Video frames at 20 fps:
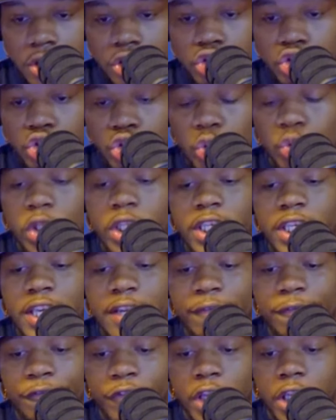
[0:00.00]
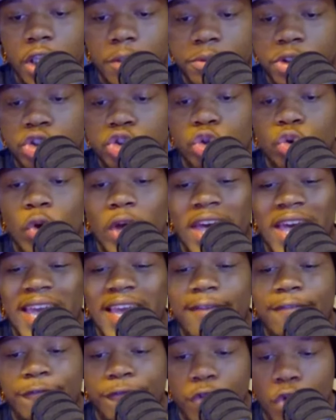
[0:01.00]
Julian Philips to
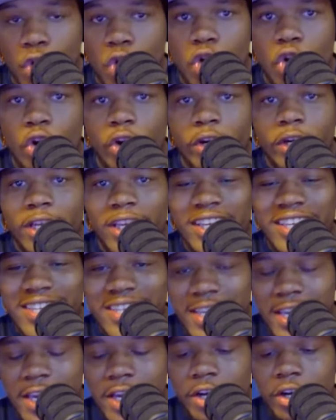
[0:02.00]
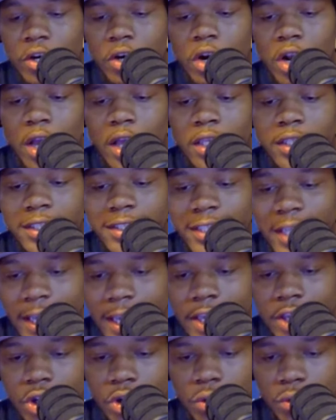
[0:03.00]
a four-year
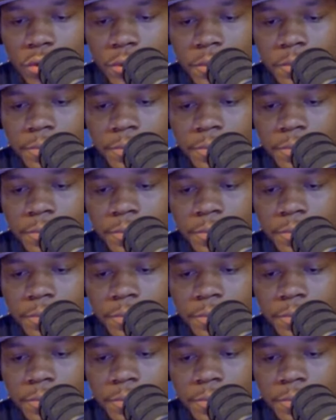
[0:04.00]
deal.